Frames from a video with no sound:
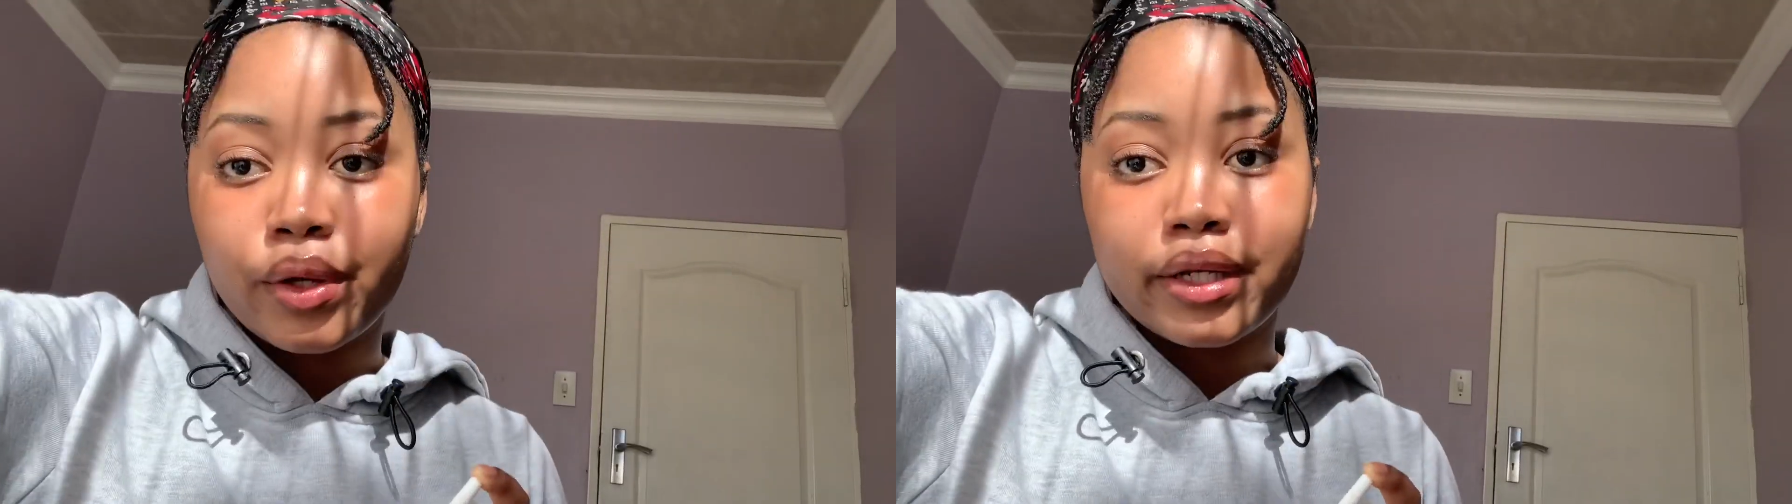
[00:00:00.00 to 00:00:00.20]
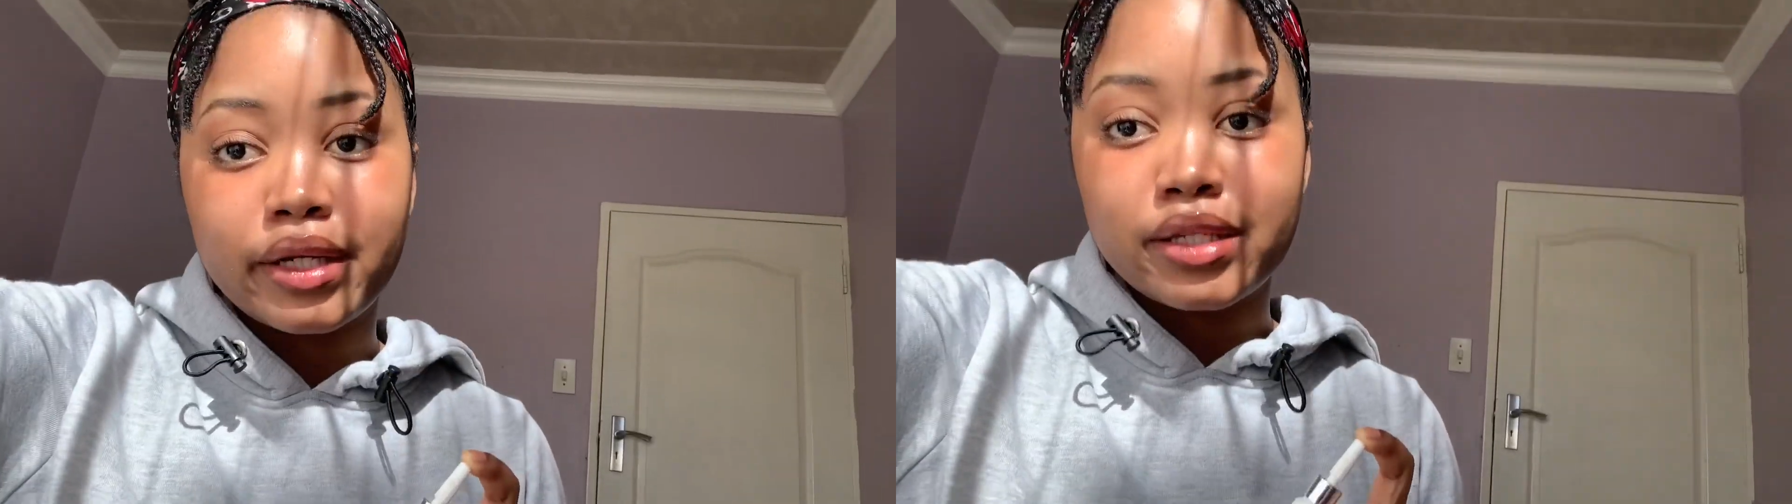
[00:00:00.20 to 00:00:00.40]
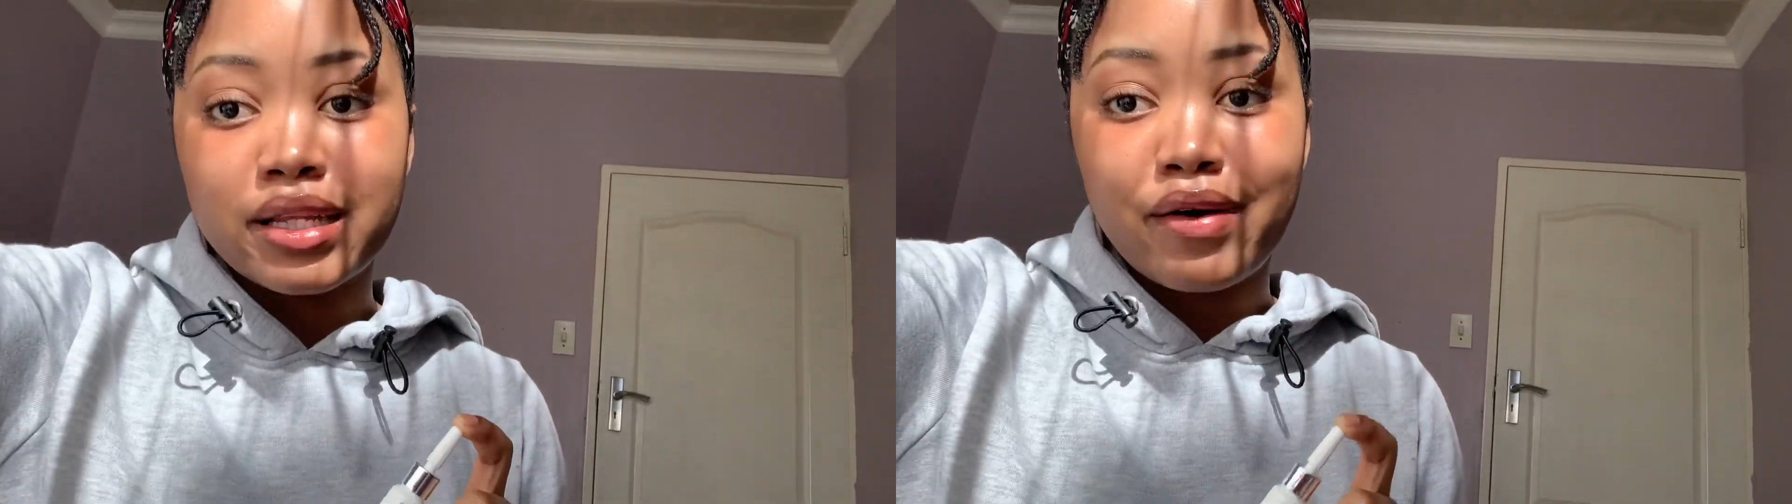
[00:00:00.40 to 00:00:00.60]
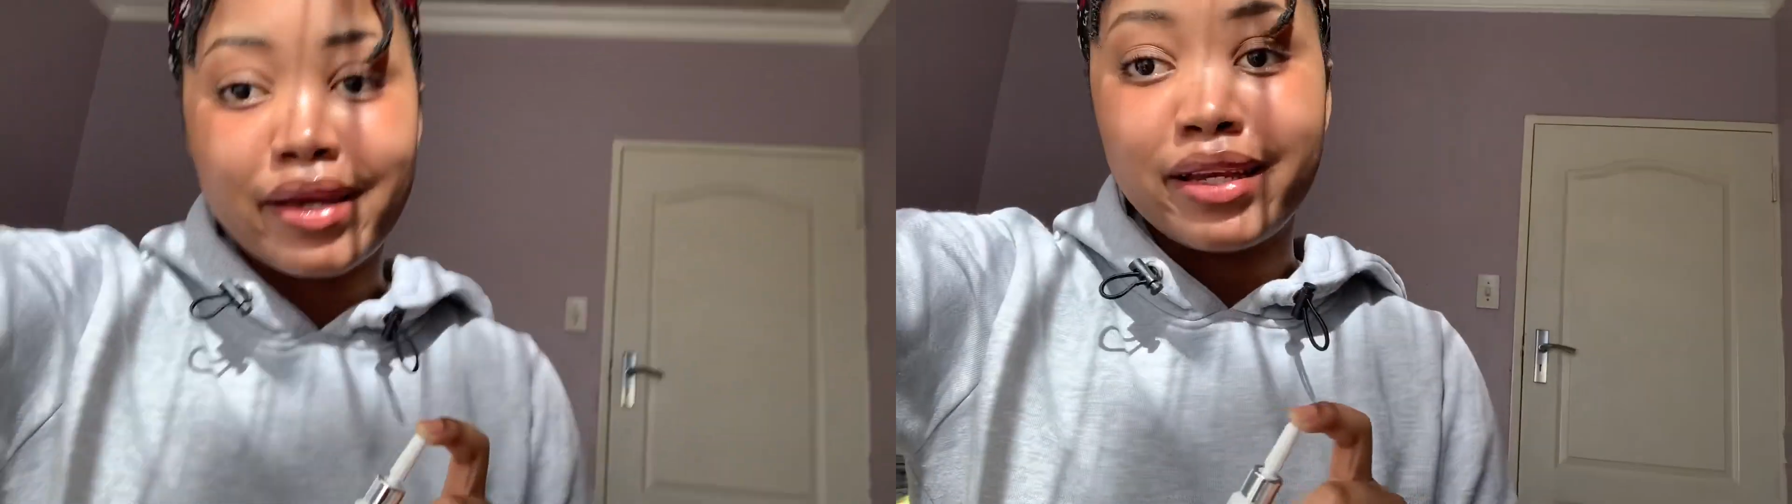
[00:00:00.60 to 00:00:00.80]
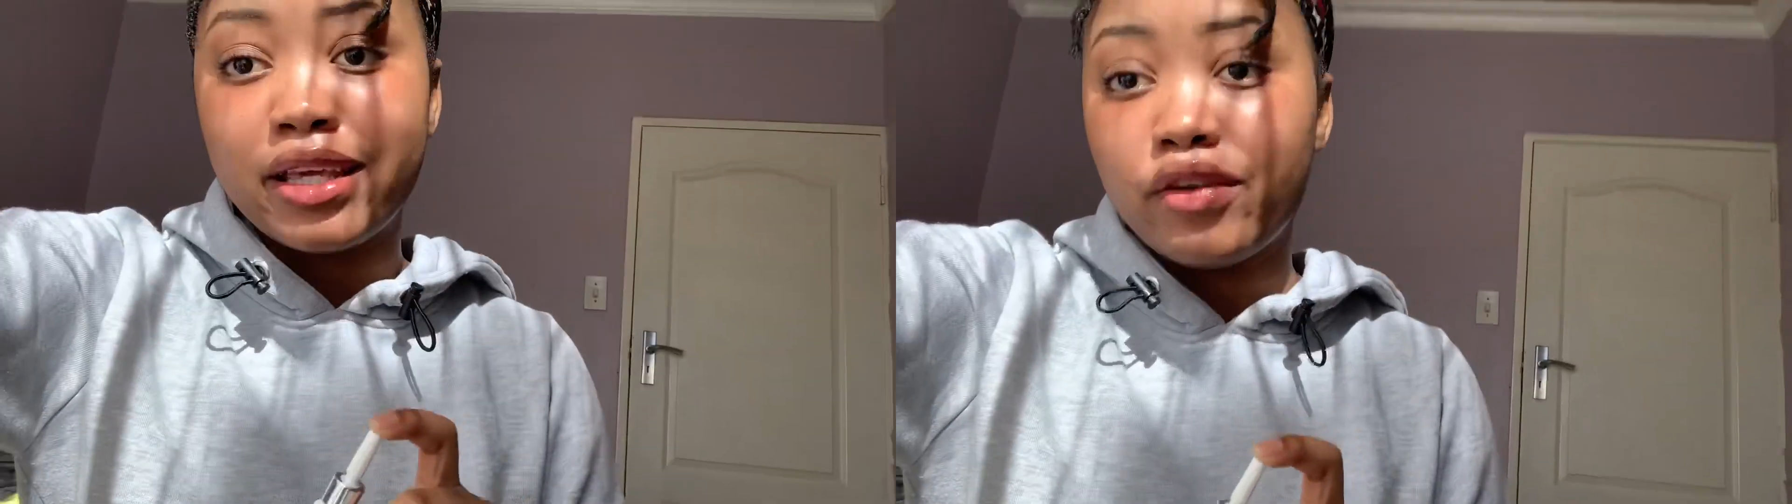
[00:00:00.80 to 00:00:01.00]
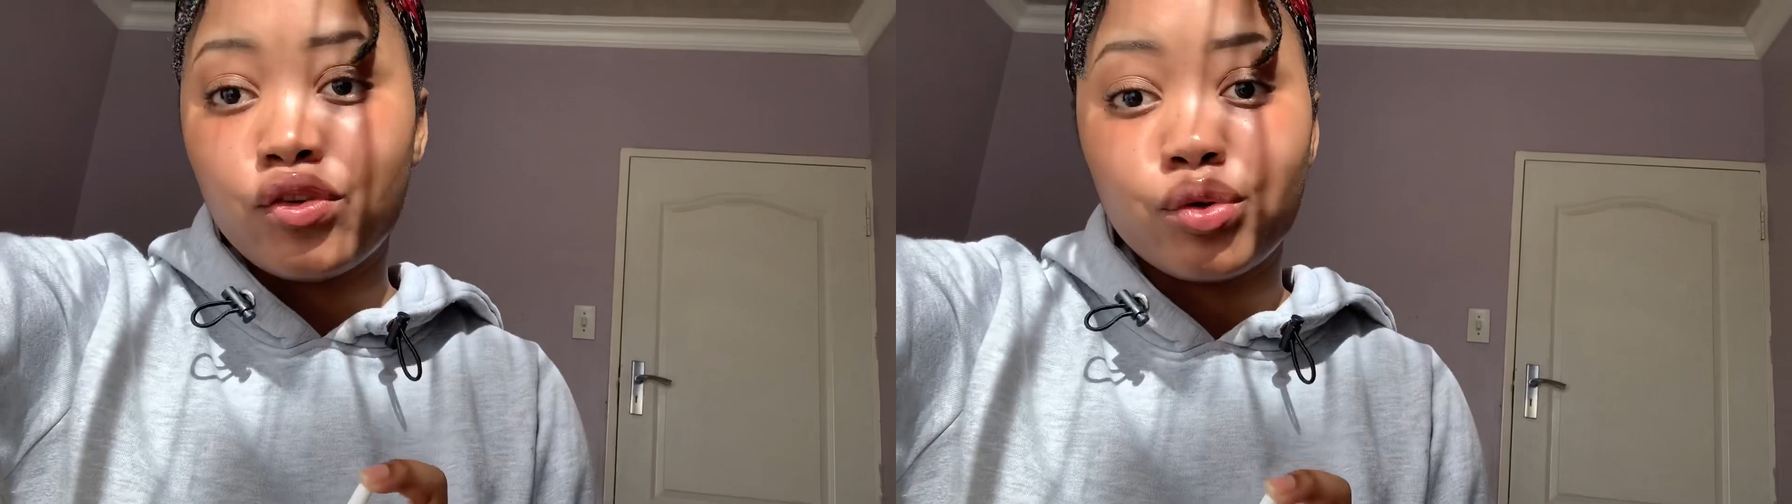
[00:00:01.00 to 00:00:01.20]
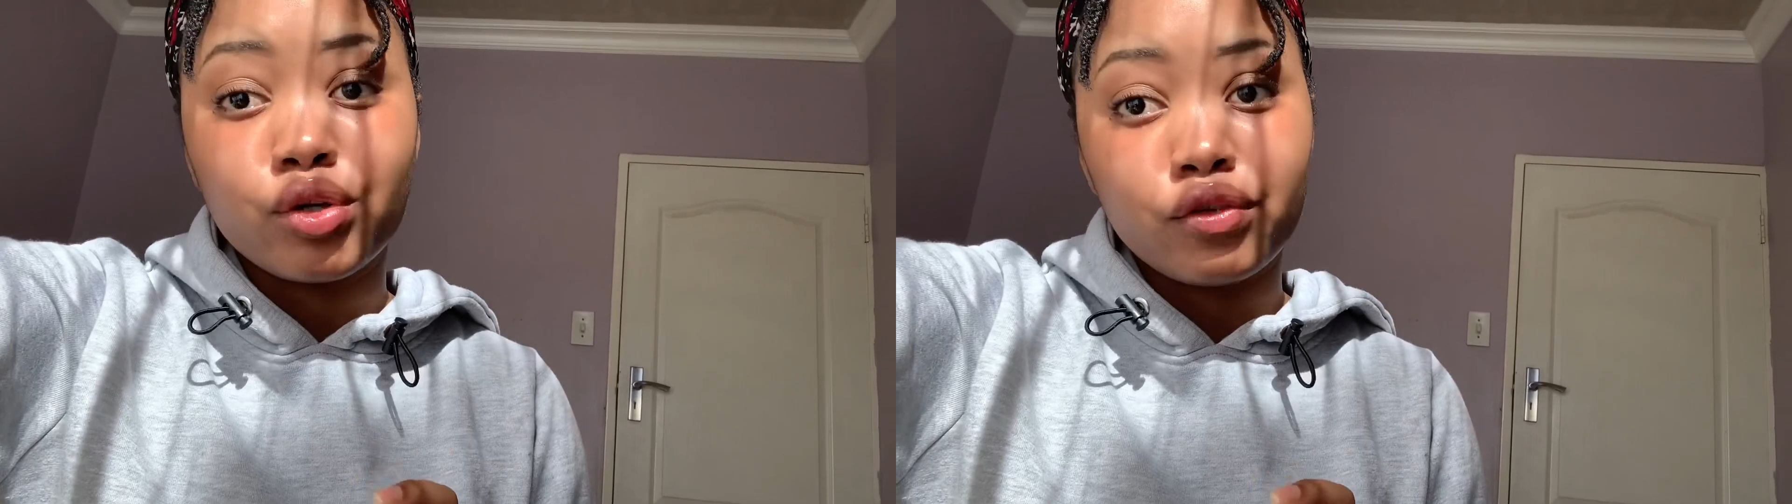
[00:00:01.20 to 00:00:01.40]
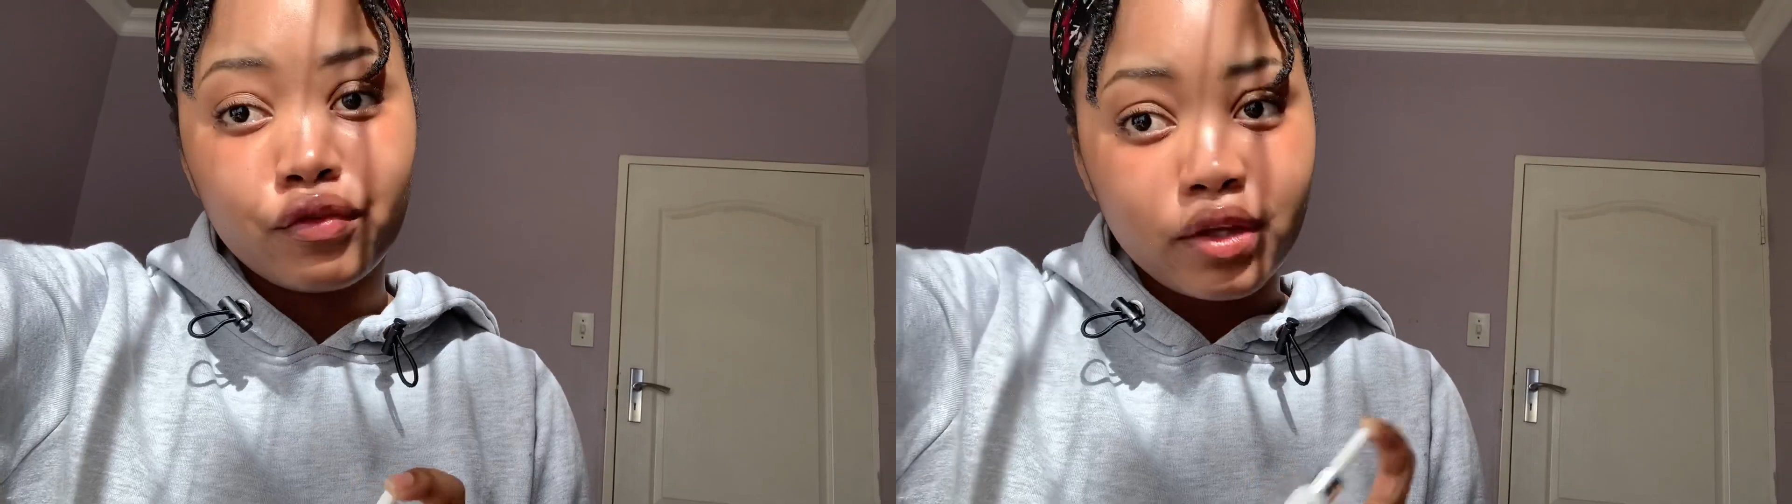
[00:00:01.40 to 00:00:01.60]
at least now I can give you
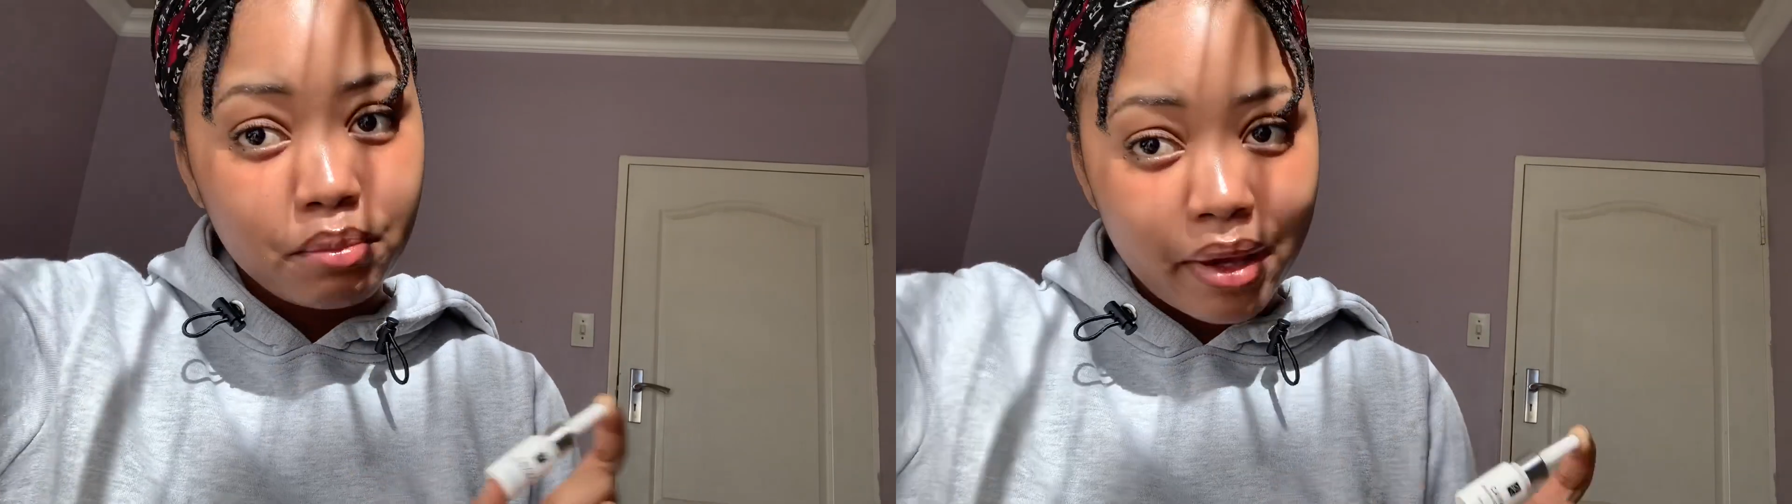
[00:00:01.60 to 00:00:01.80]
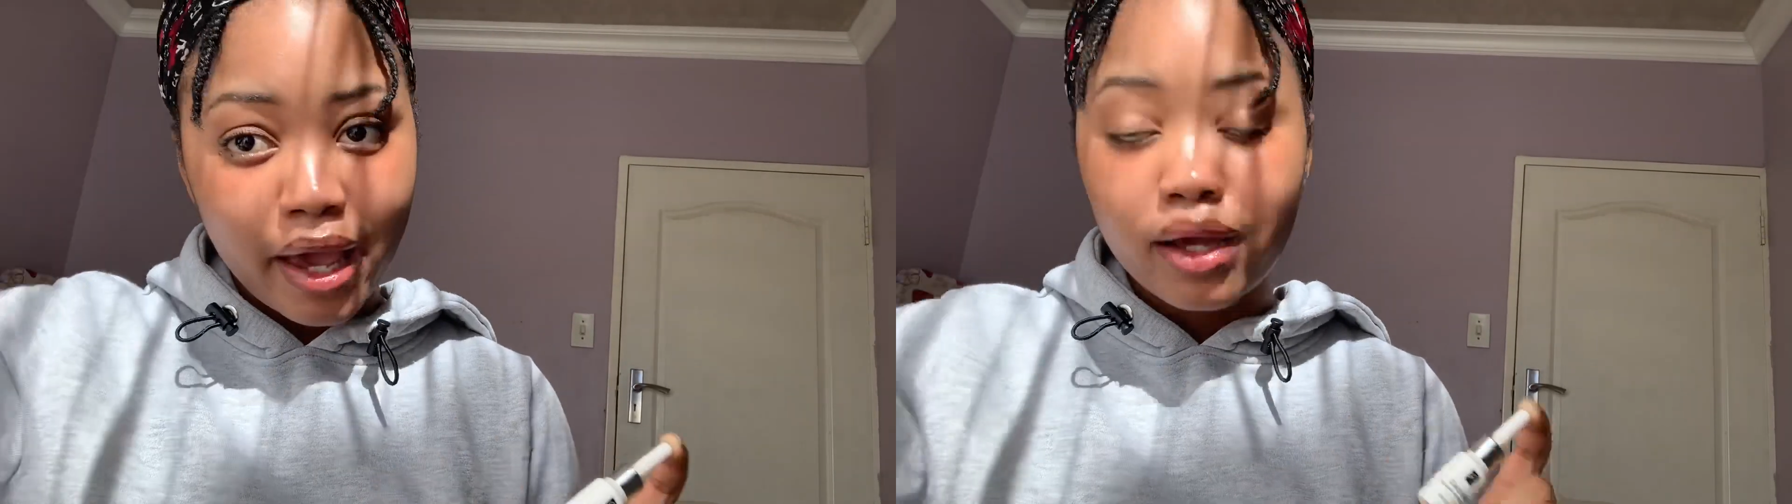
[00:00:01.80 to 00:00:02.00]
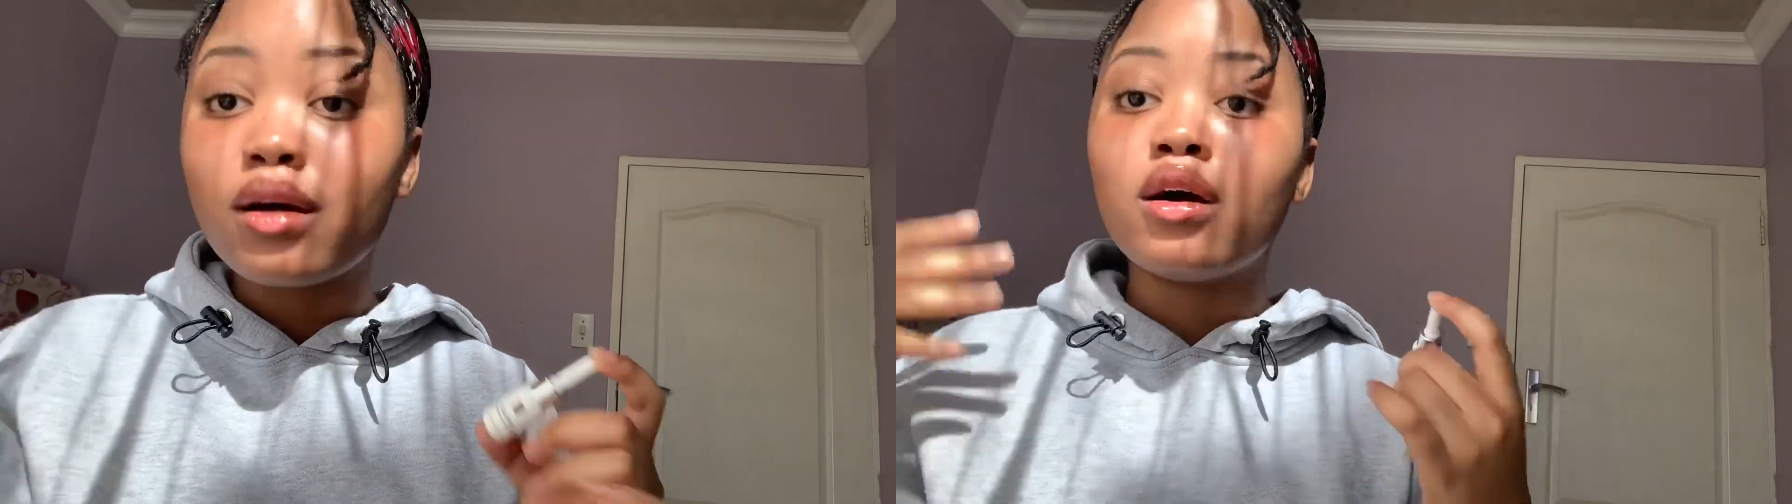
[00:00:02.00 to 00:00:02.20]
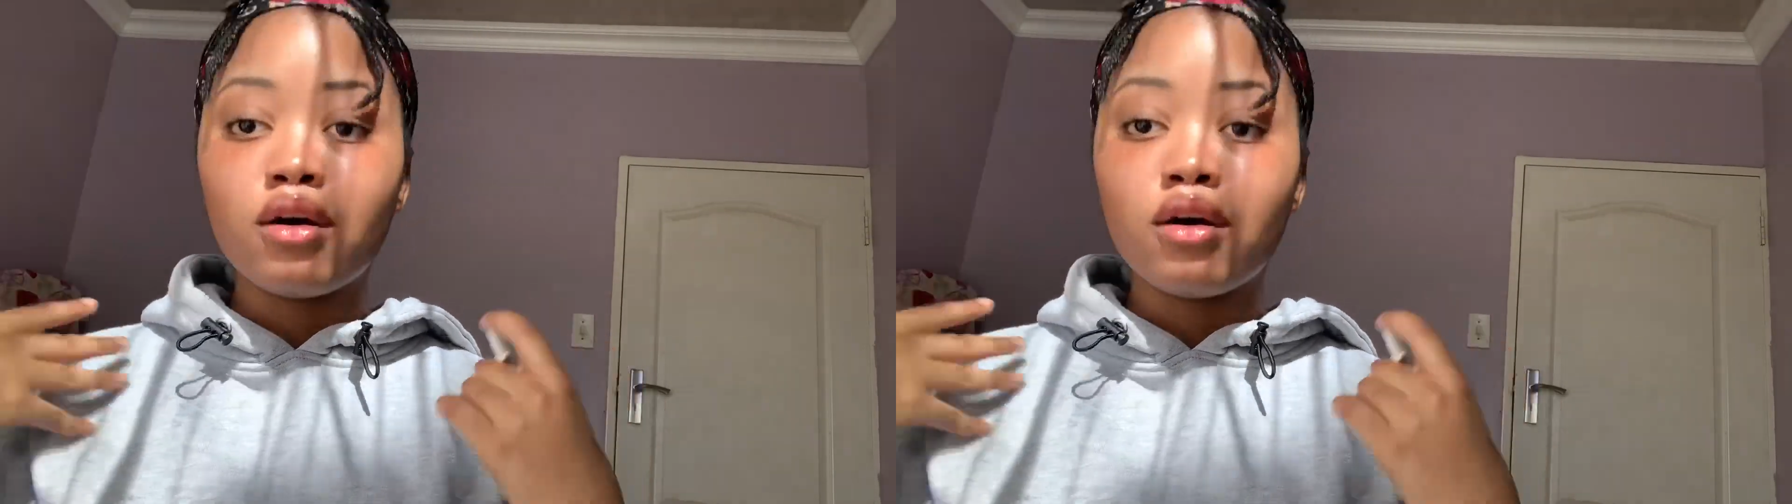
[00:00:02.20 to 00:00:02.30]
good feedback